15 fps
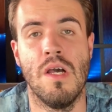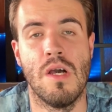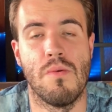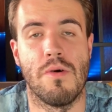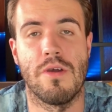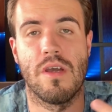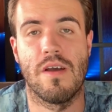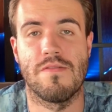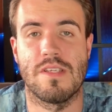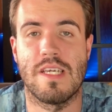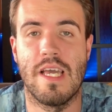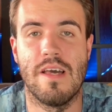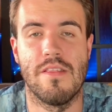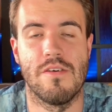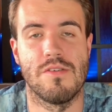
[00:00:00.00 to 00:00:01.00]
where you have to
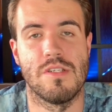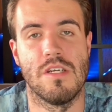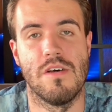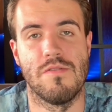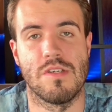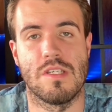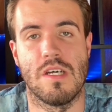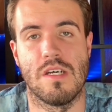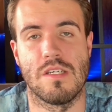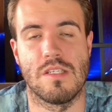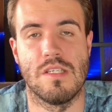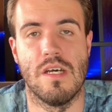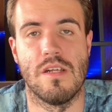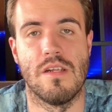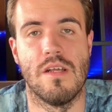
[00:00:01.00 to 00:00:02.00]
get those nervous tasks
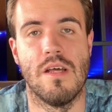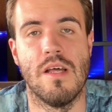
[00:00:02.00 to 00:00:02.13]
done.